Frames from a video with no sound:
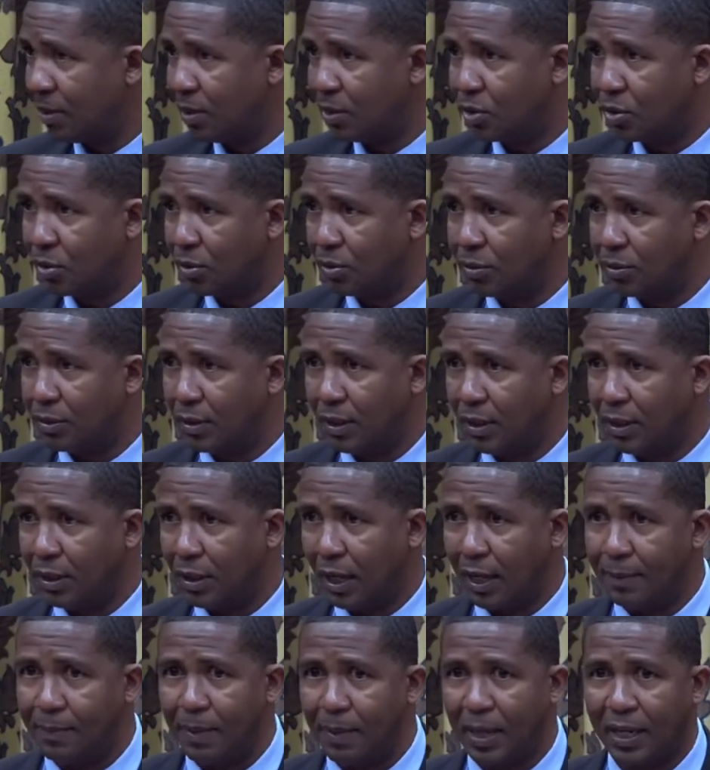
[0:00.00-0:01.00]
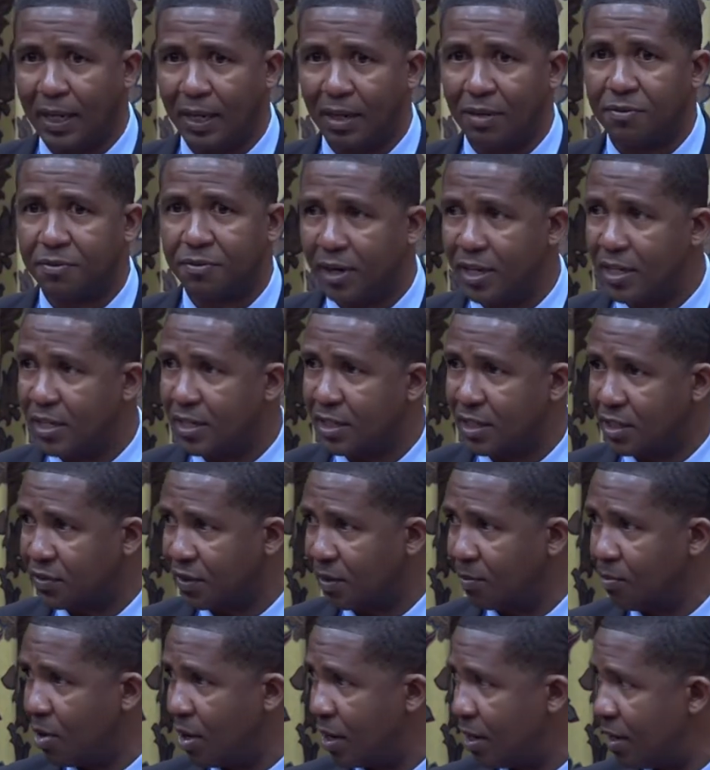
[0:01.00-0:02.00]
to make inferences from
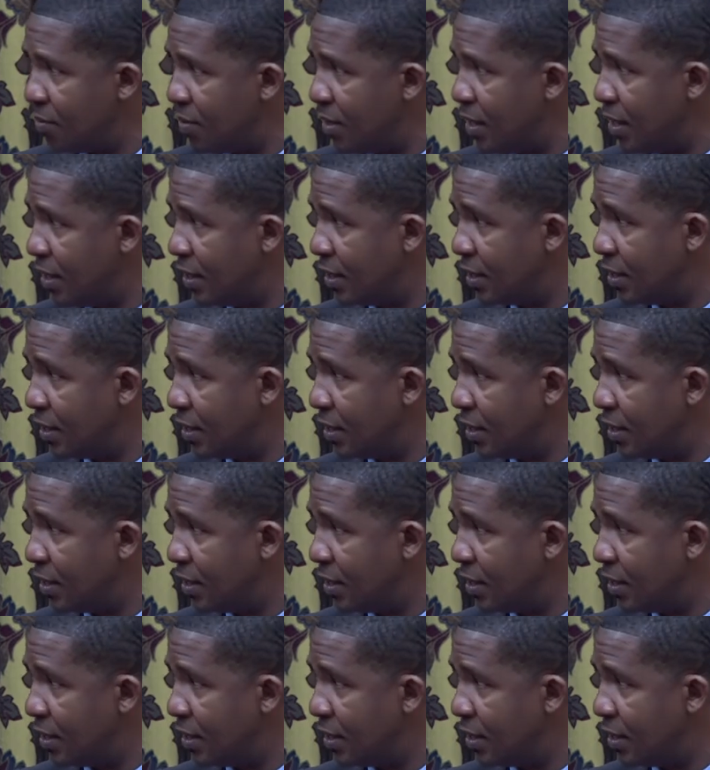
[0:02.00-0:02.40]
what they read.